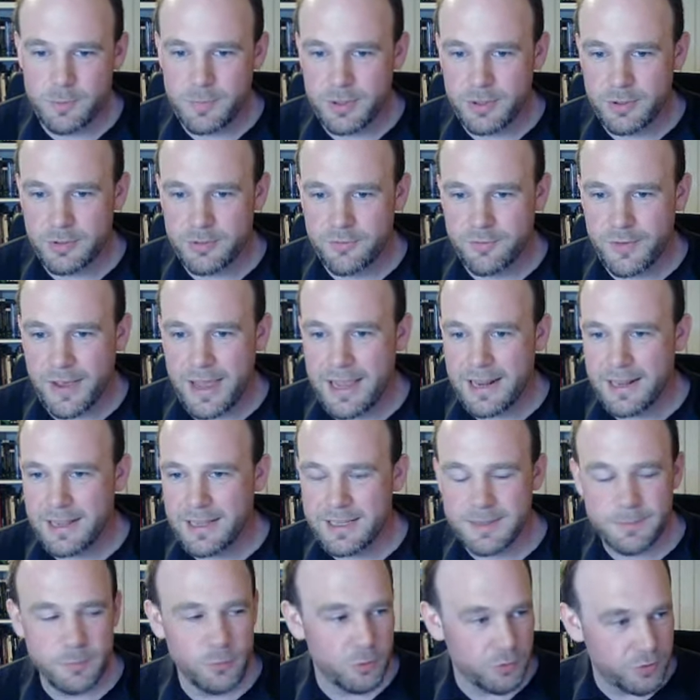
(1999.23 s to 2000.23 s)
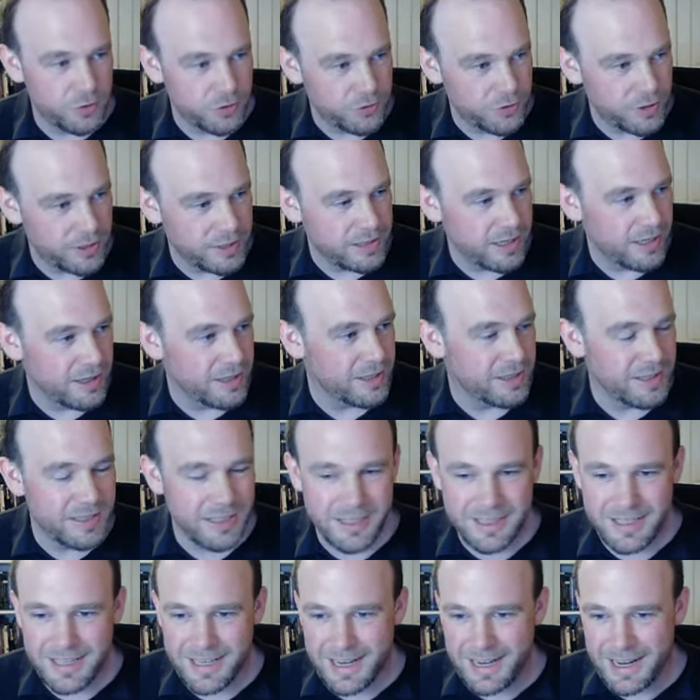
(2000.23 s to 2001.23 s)
because failing is more interesting than
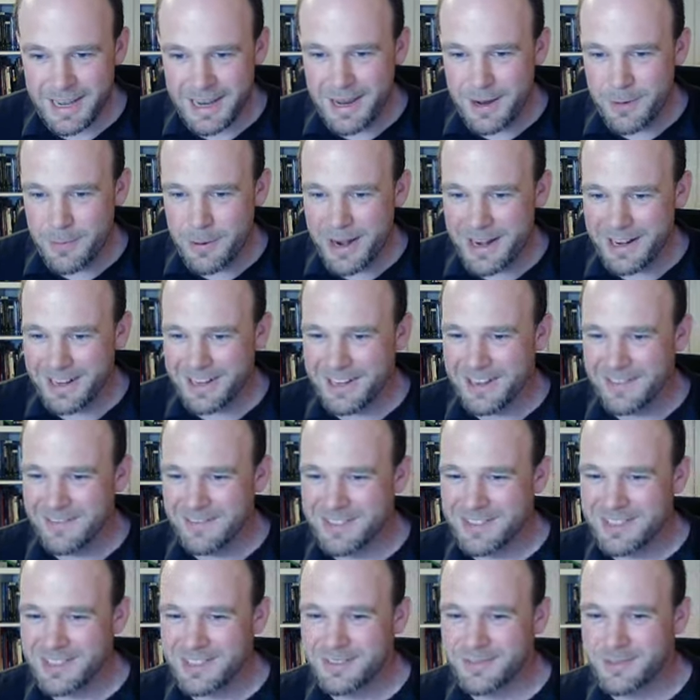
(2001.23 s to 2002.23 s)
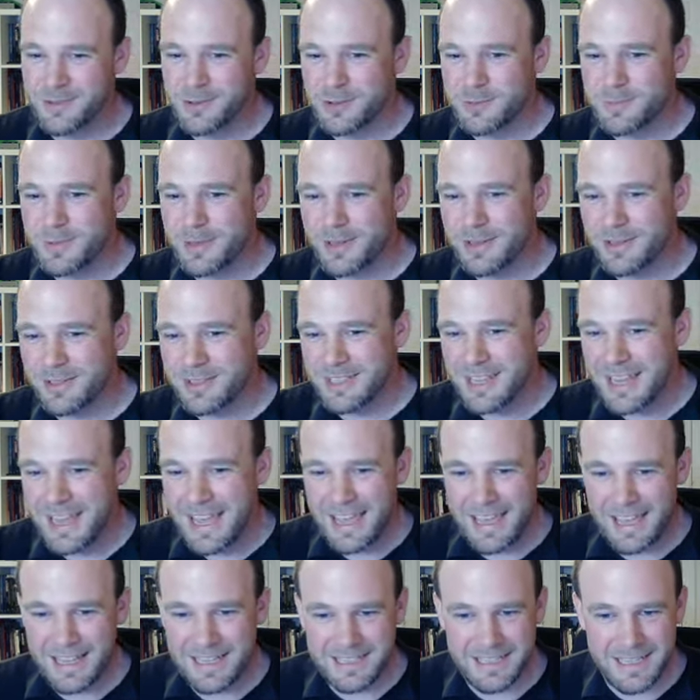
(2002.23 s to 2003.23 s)
succeeding when it comes to the rules because
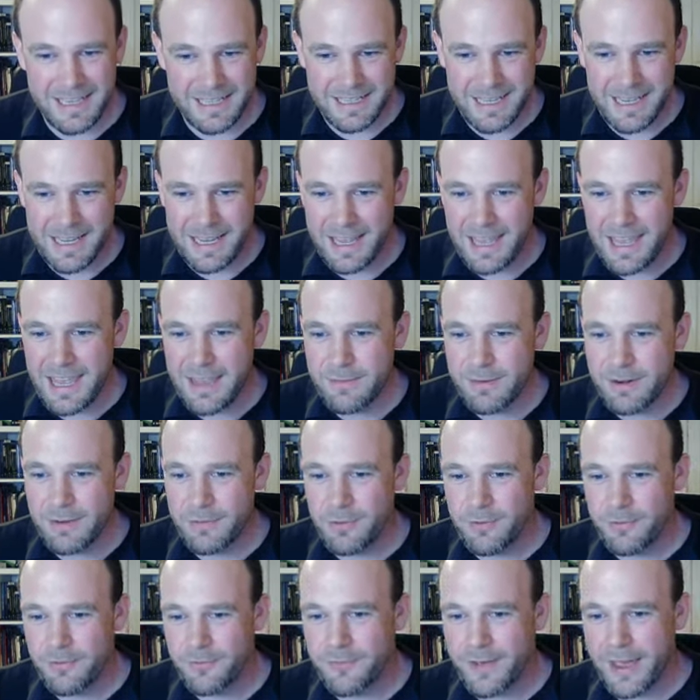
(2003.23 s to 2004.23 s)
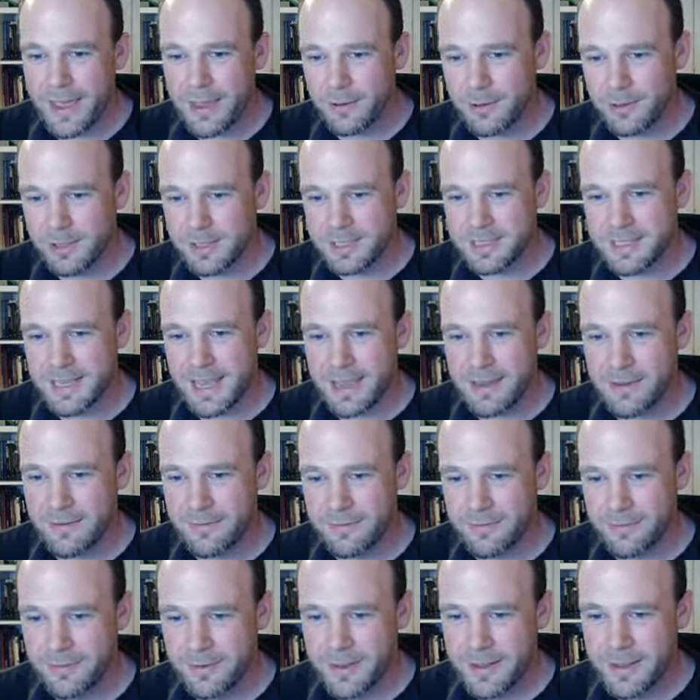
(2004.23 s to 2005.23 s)
it says here, even if you fail the
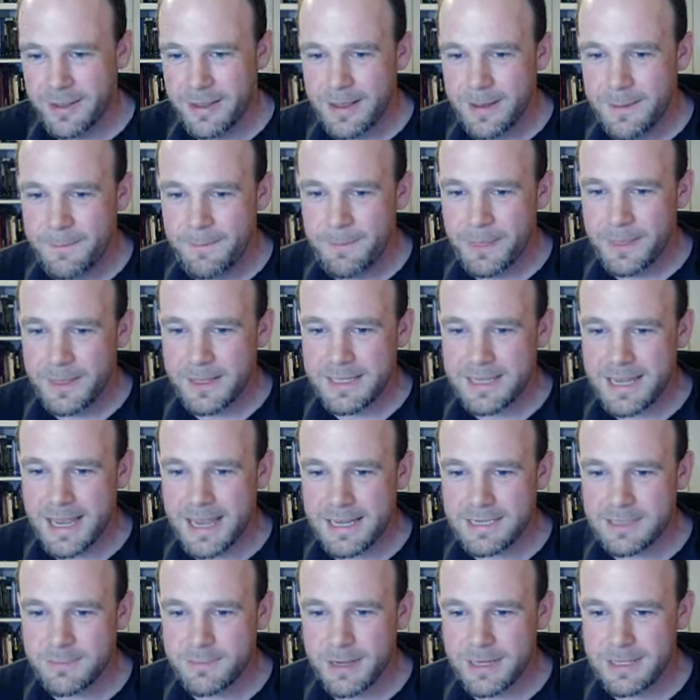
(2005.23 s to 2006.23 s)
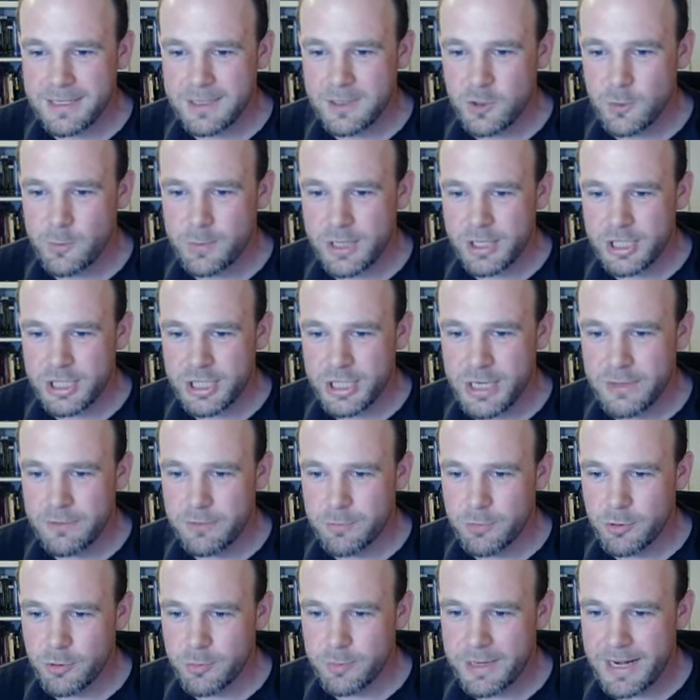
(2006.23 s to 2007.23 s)
save, the task might still be
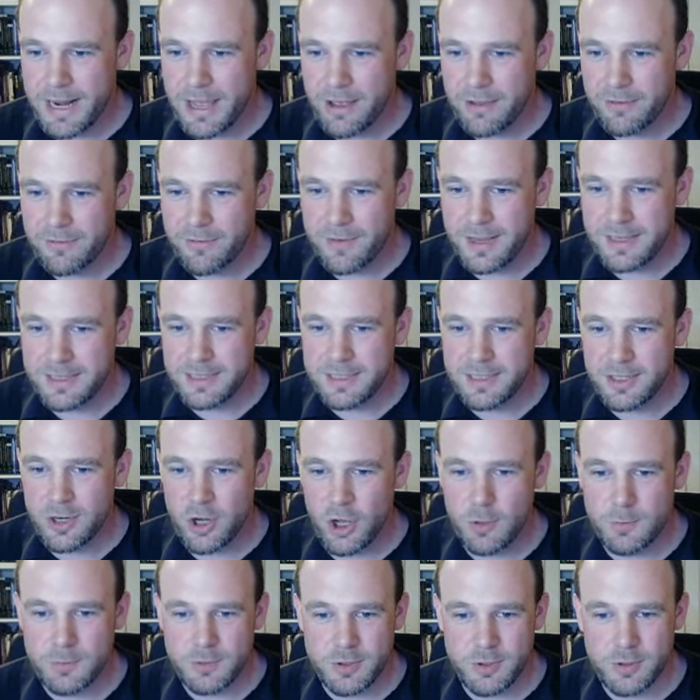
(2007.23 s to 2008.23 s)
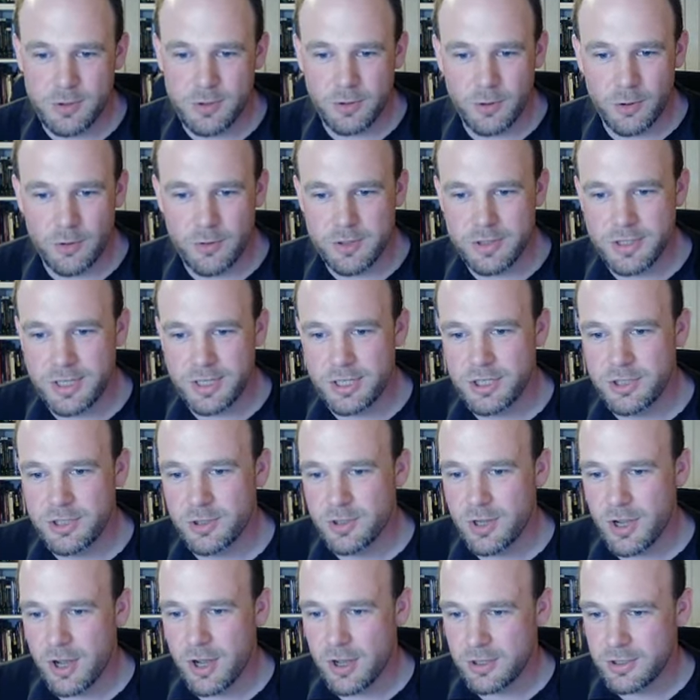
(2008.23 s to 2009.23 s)
achievable, but now it faces an obstacle or additional
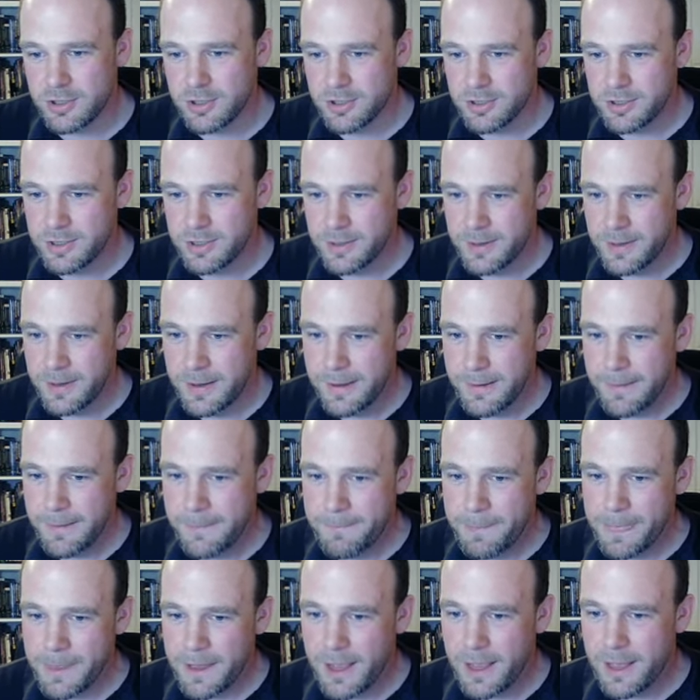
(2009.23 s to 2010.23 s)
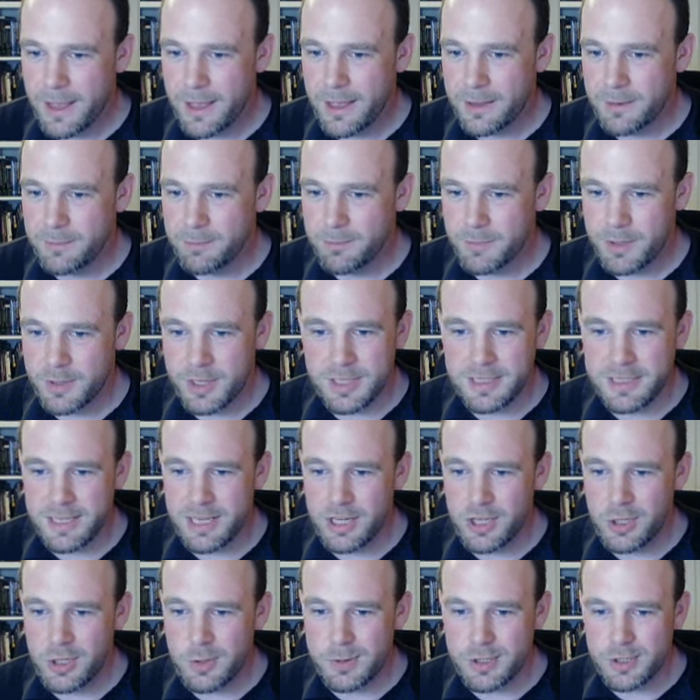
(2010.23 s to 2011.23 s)
cost. Uh, consider
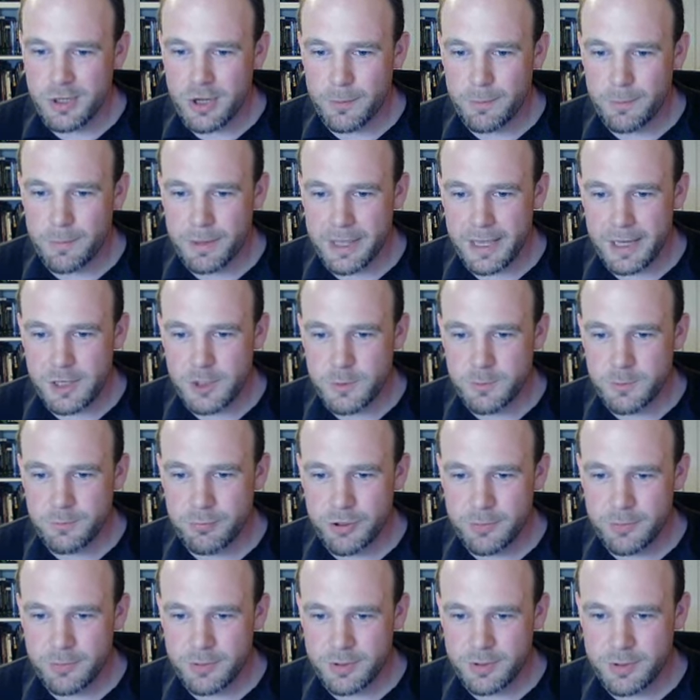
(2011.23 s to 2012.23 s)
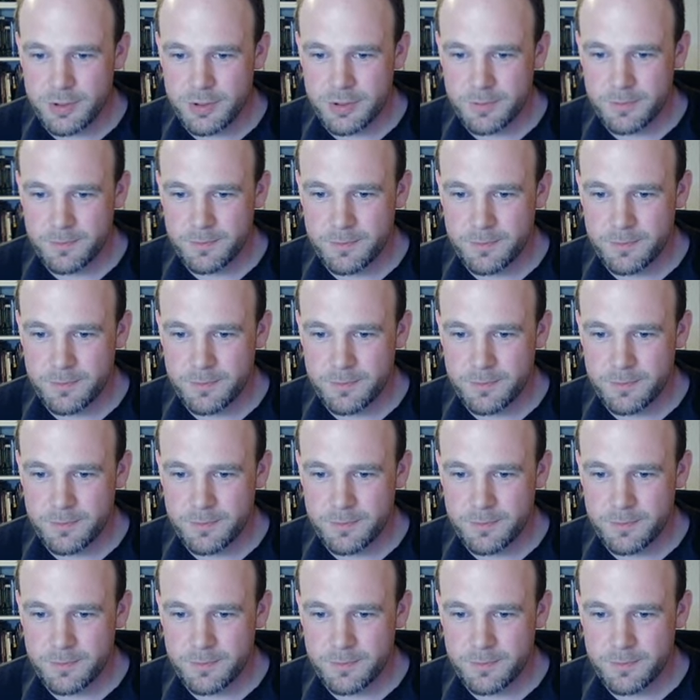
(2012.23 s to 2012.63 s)
using complication prompts.